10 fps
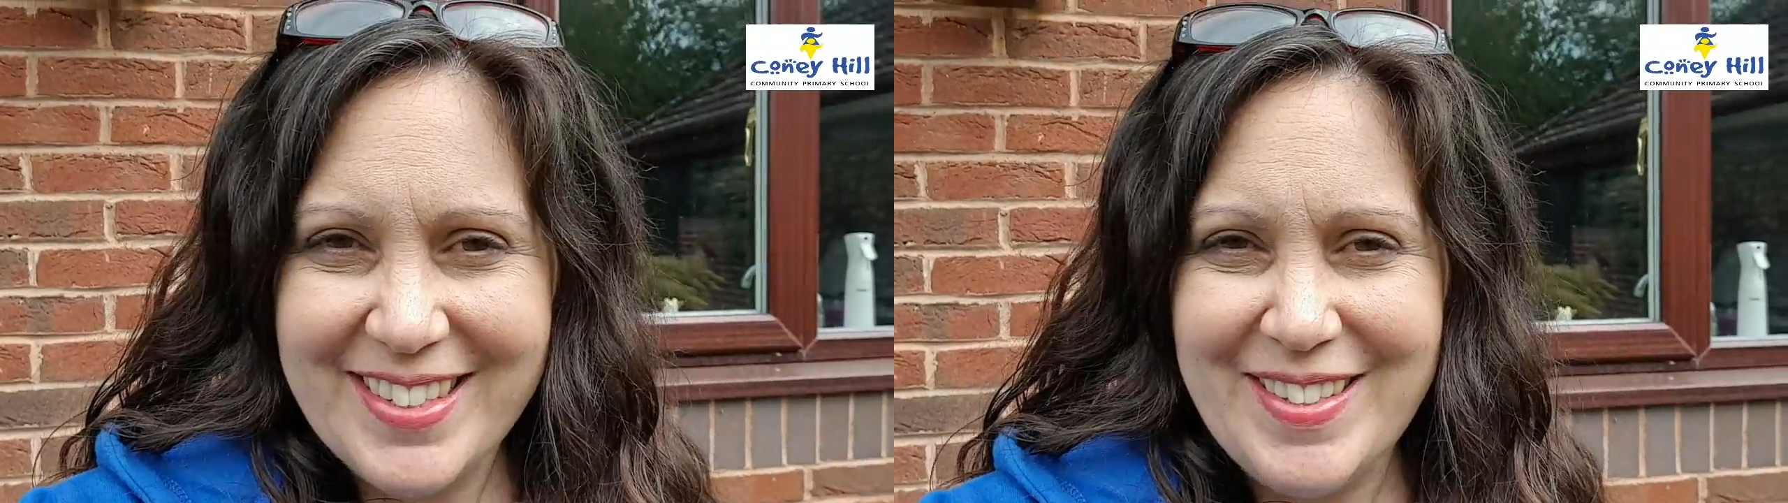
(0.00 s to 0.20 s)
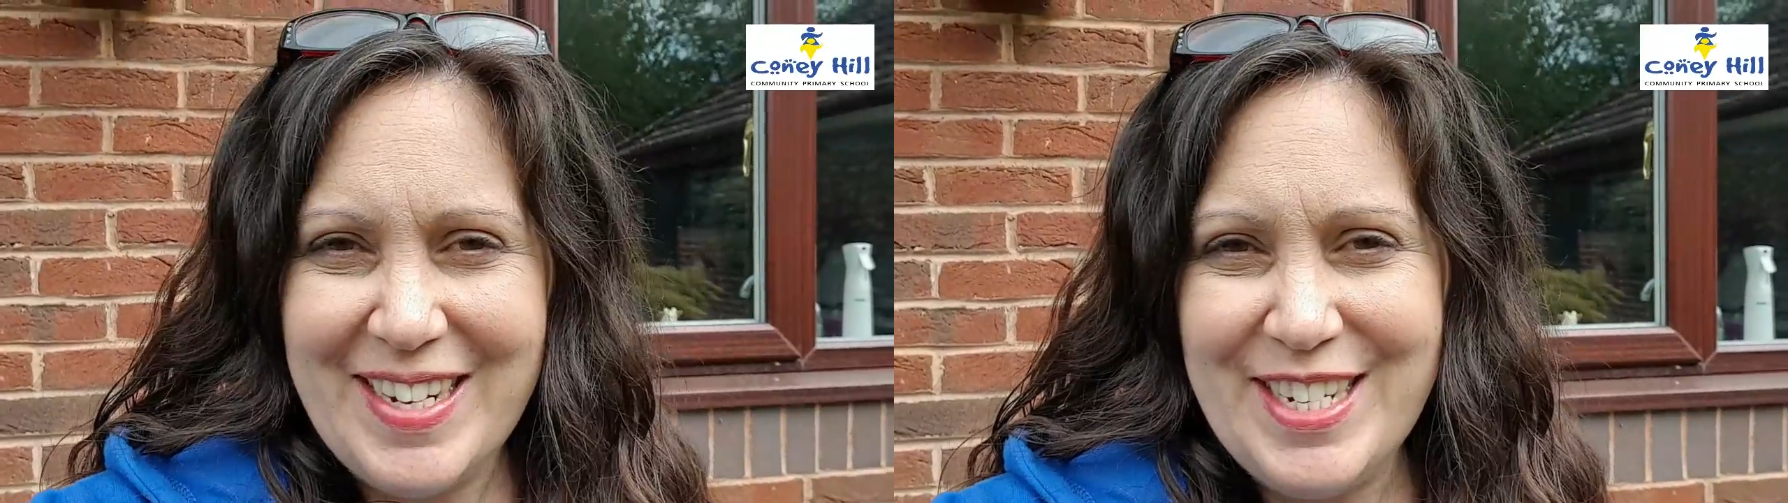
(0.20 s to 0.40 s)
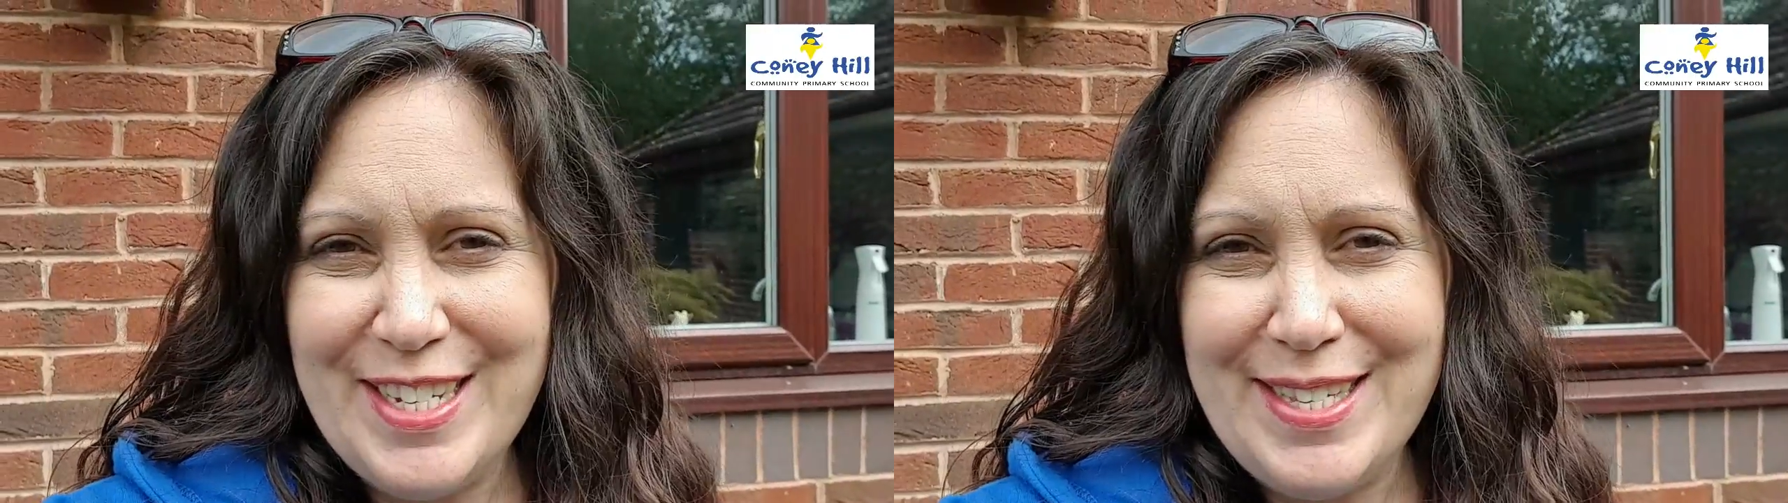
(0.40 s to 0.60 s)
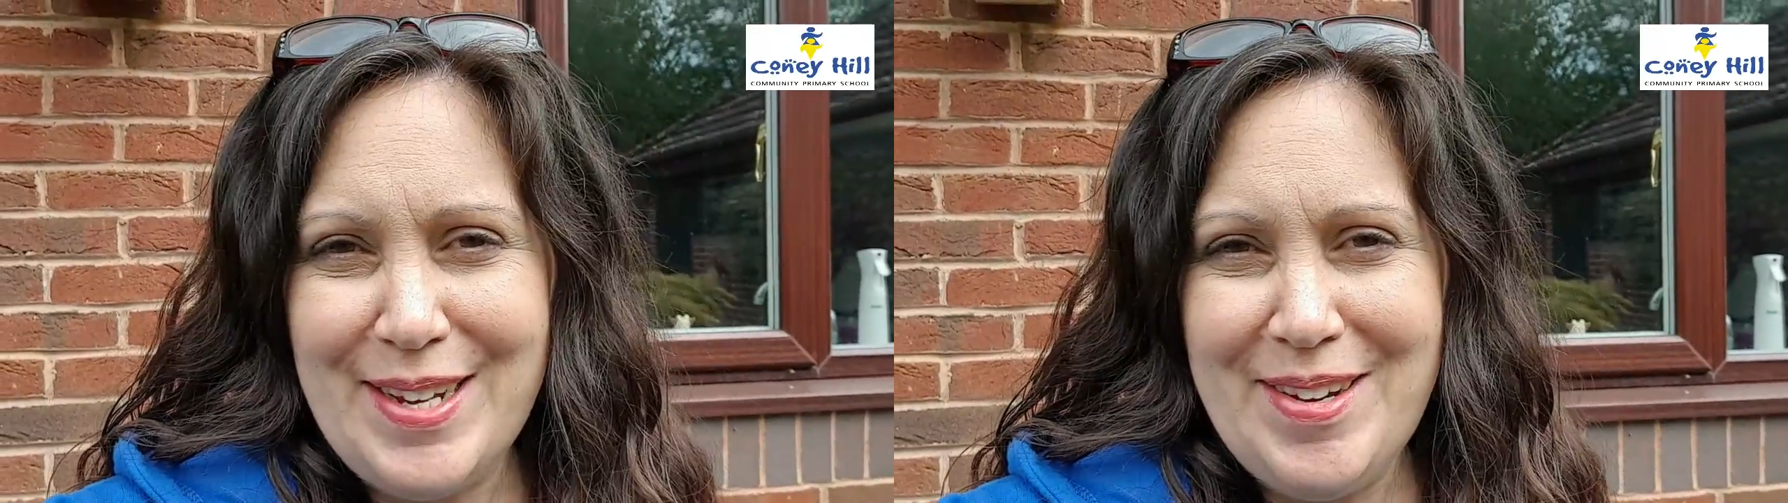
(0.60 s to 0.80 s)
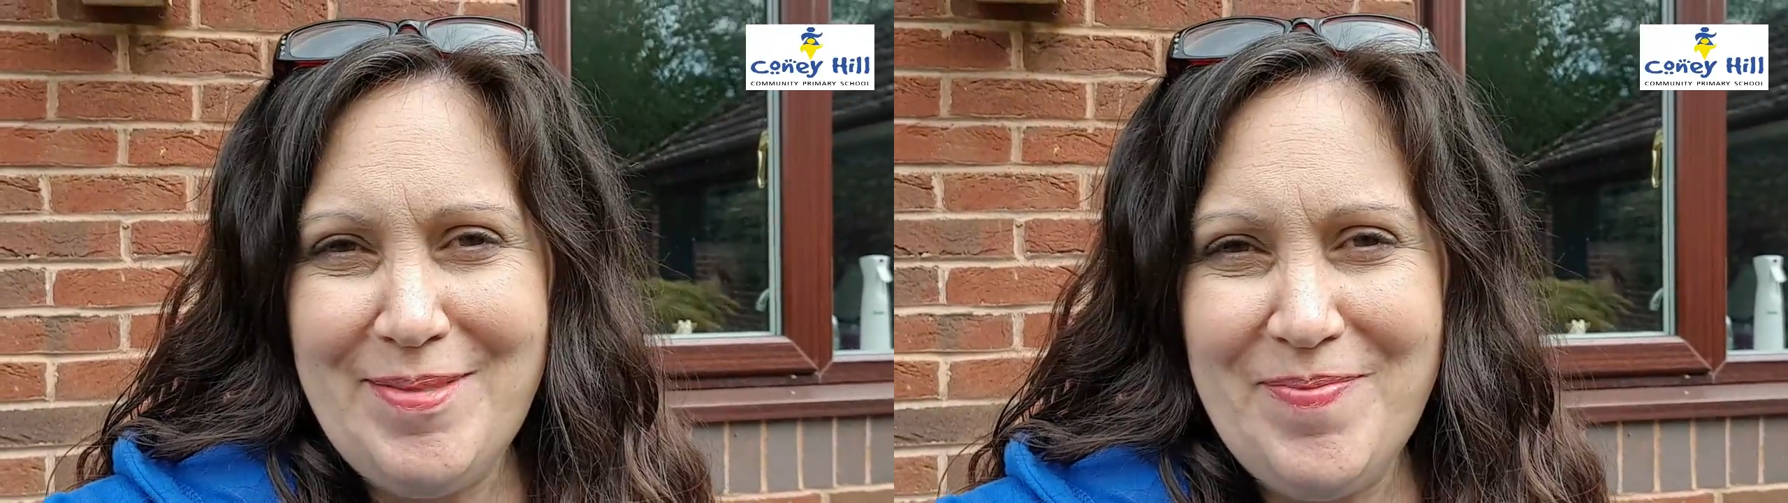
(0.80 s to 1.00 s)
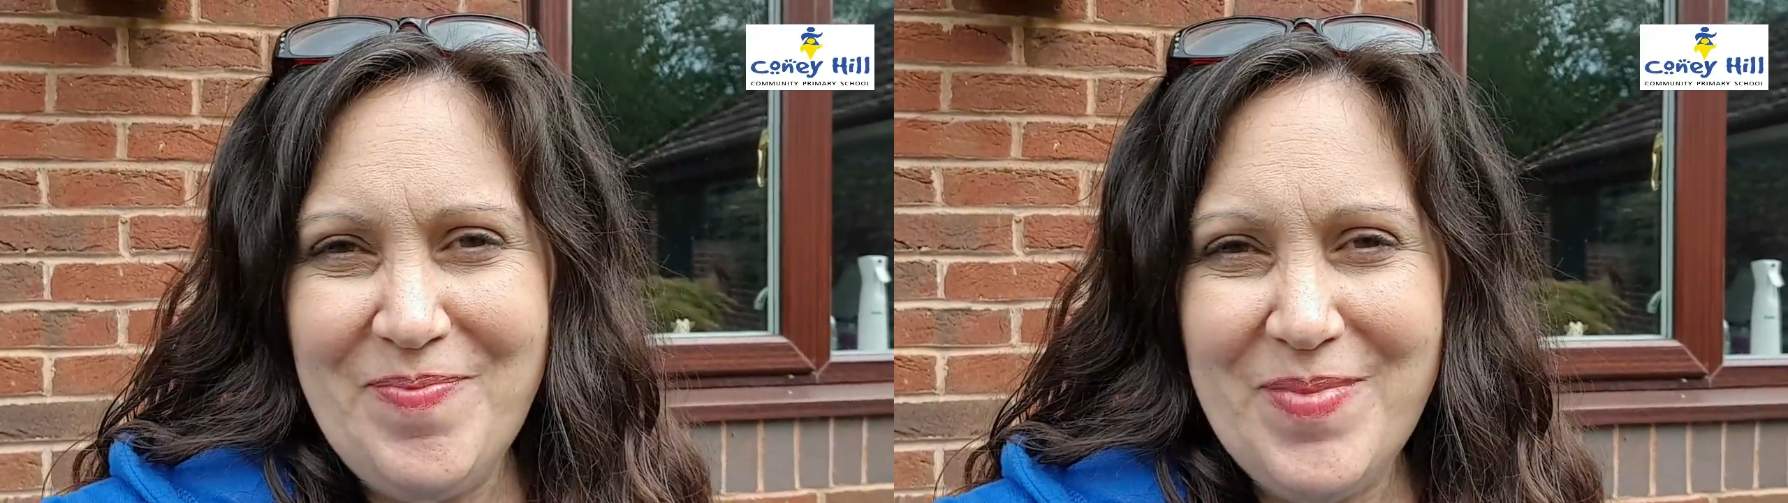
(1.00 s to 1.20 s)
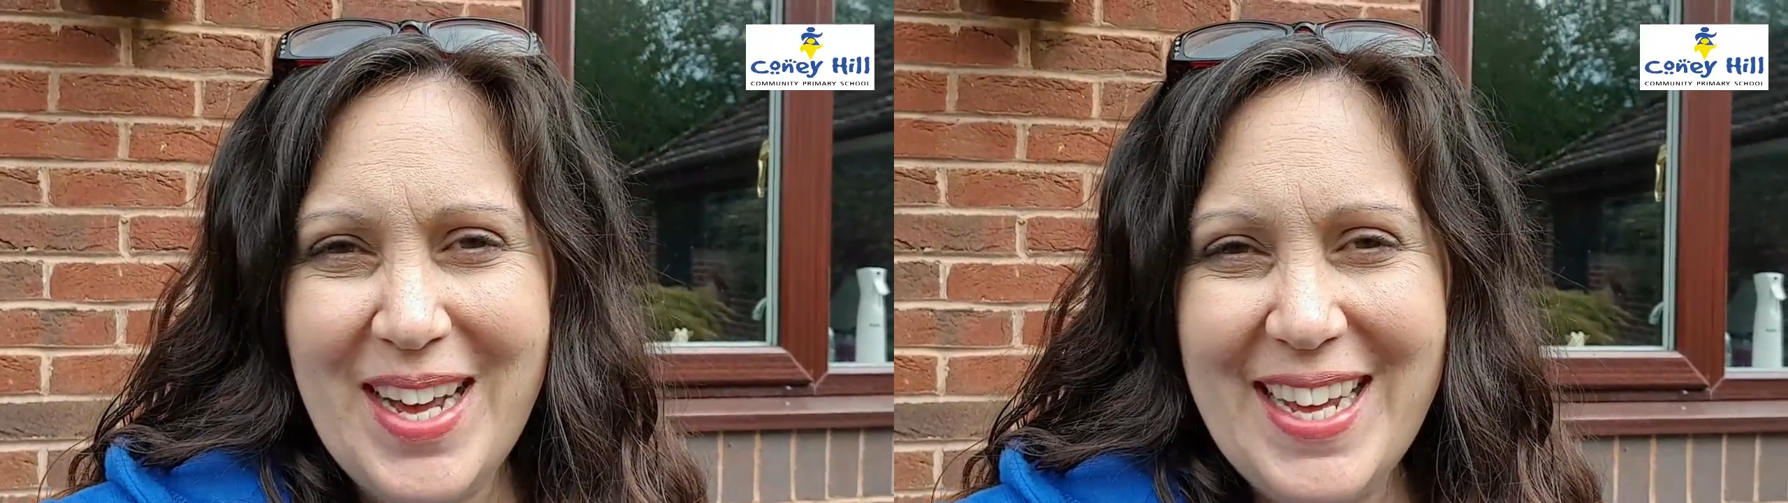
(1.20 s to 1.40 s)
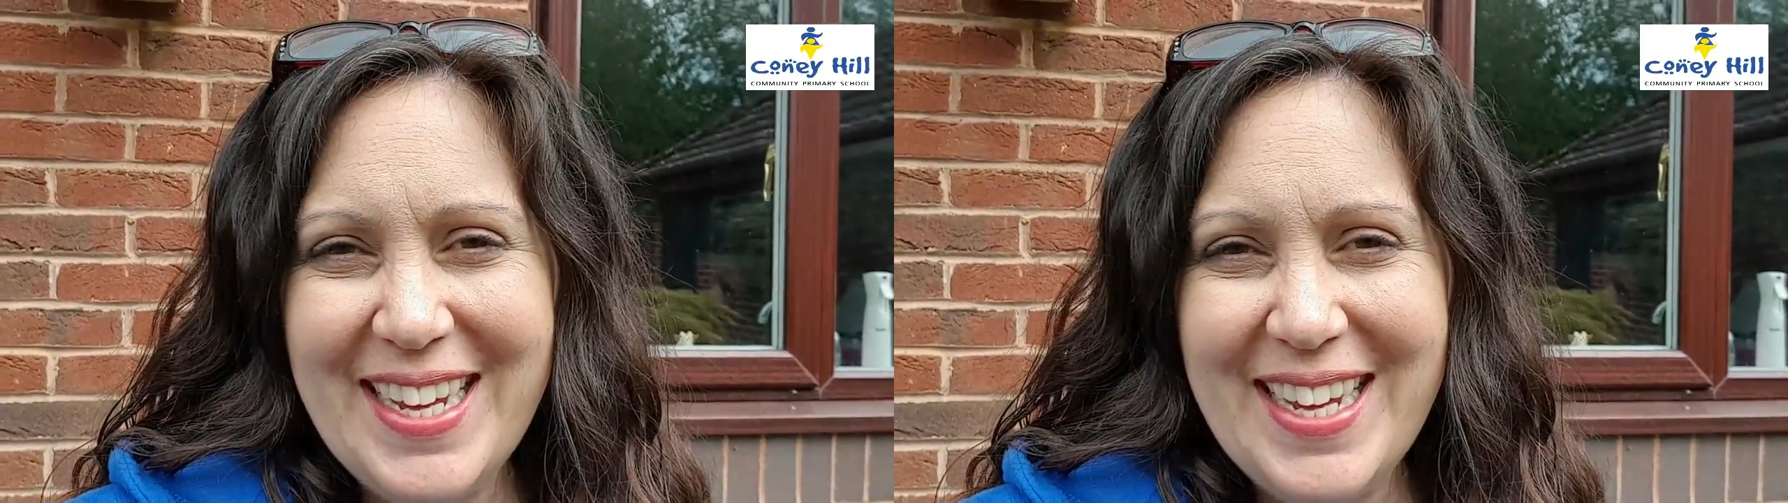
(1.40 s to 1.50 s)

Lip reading: See you soon. Bye.